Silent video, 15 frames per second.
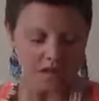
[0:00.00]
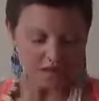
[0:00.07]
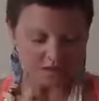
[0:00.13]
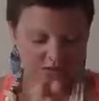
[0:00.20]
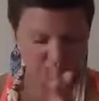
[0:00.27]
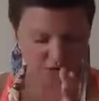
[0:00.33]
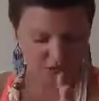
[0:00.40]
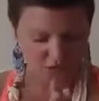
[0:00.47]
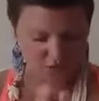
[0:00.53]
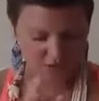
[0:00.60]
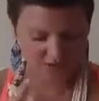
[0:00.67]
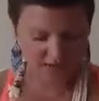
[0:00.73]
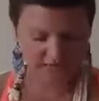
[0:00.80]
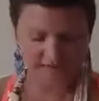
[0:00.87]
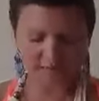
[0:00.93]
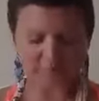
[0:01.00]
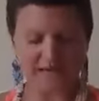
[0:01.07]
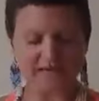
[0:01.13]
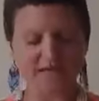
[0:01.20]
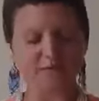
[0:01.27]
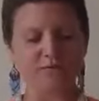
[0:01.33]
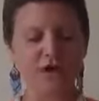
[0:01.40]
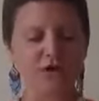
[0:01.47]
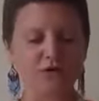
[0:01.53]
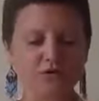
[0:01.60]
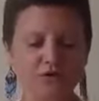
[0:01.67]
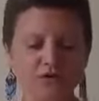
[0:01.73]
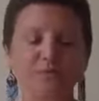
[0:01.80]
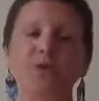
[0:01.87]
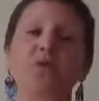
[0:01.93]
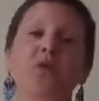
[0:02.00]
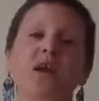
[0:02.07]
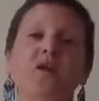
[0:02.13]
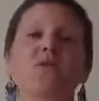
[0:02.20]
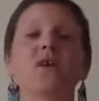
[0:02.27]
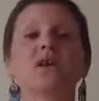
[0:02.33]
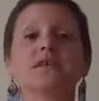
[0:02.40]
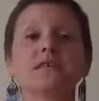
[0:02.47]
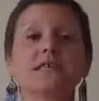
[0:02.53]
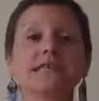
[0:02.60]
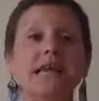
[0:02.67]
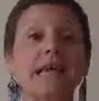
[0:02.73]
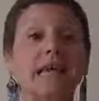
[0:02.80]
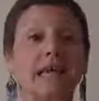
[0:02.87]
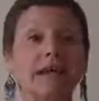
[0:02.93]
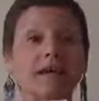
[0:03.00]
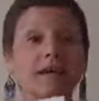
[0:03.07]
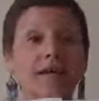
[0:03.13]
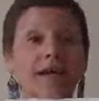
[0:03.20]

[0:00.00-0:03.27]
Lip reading: So I did make some notes about what I wanted to say here,